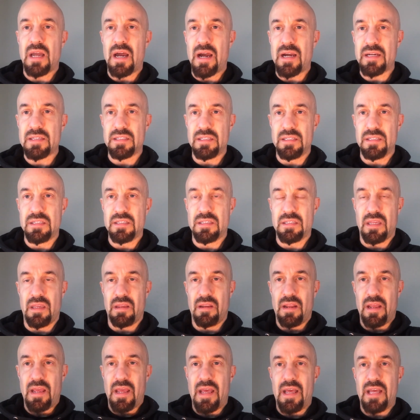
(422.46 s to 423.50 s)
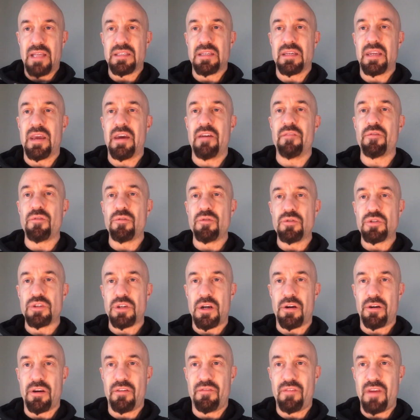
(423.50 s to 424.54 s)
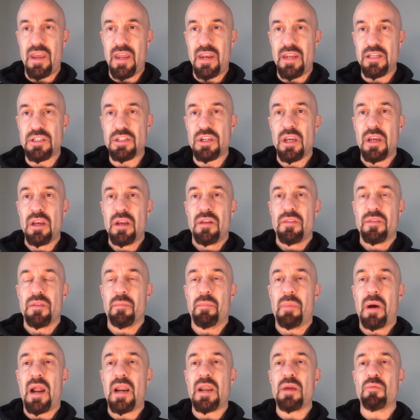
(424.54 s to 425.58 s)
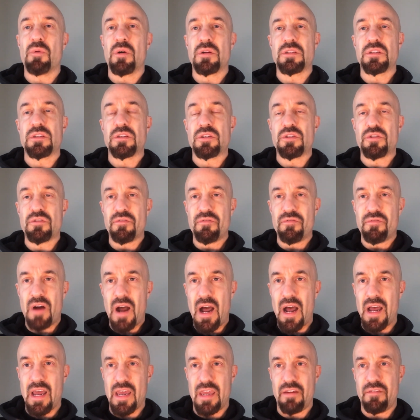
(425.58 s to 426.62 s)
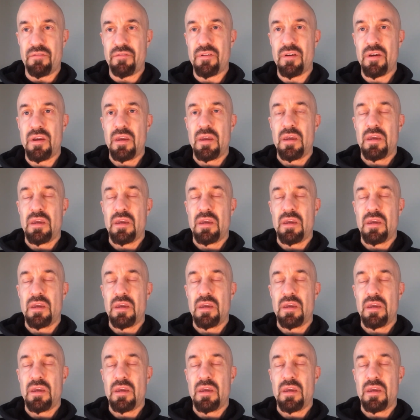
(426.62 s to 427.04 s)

toxins as an evolutionary advantage. The body wants to survive.